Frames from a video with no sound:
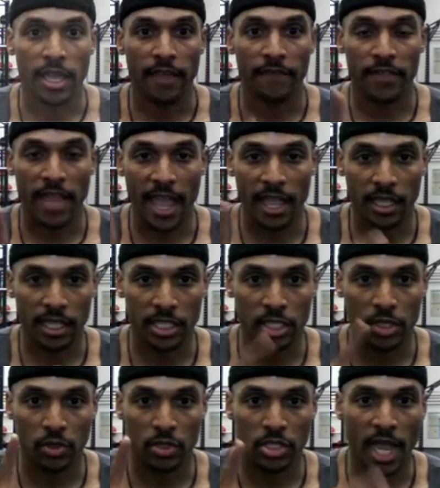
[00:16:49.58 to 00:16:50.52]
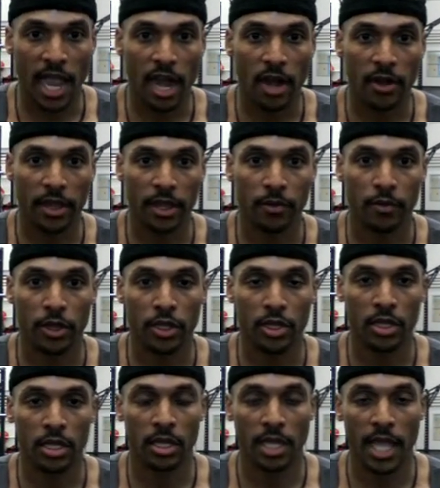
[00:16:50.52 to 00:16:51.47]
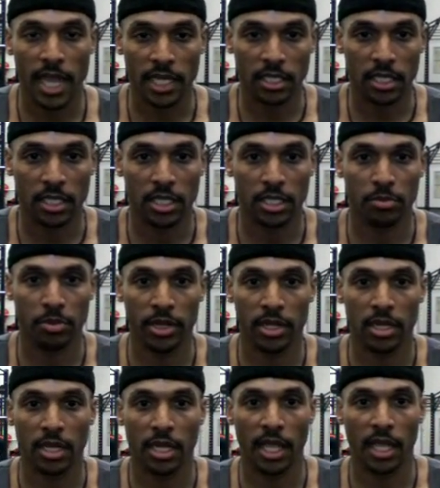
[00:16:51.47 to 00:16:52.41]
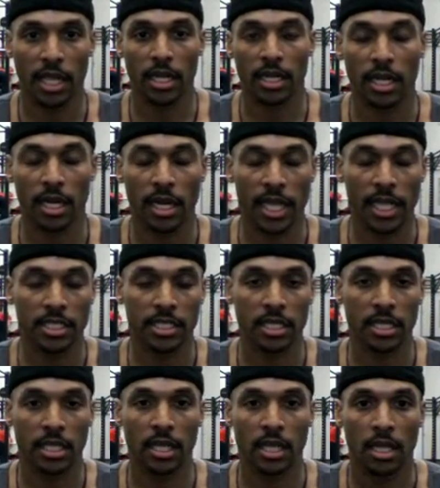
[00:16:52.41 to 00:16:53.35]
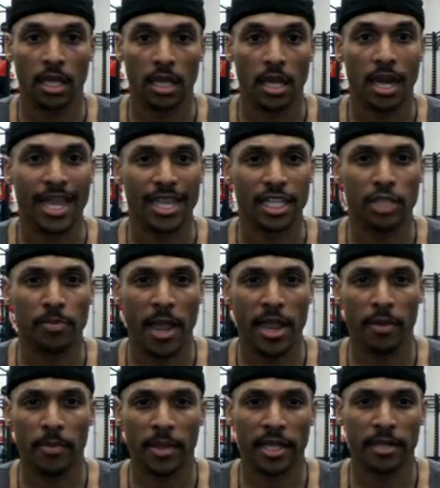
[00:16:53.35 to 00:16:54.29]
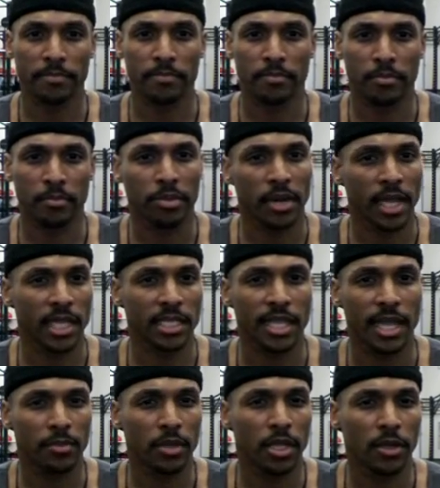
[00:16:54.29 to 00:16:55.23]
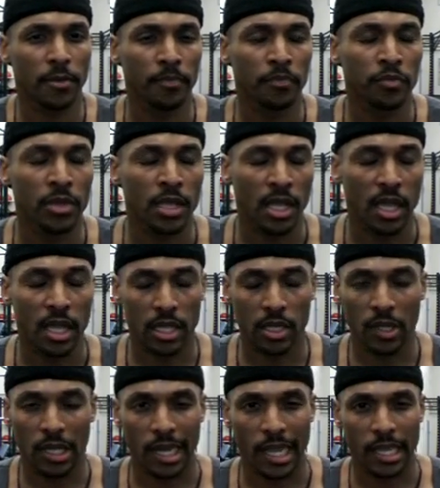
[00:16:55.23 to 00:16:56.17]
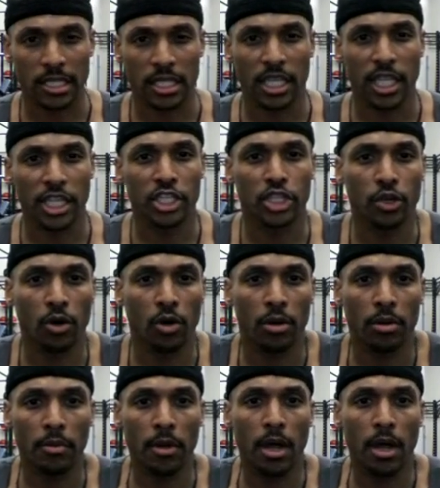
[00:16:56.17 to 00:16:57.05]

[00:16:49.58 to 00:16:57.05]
if that gets too tiring, where you can actually just bring your legs like a Spider-Man plank type deal, and you can actually get your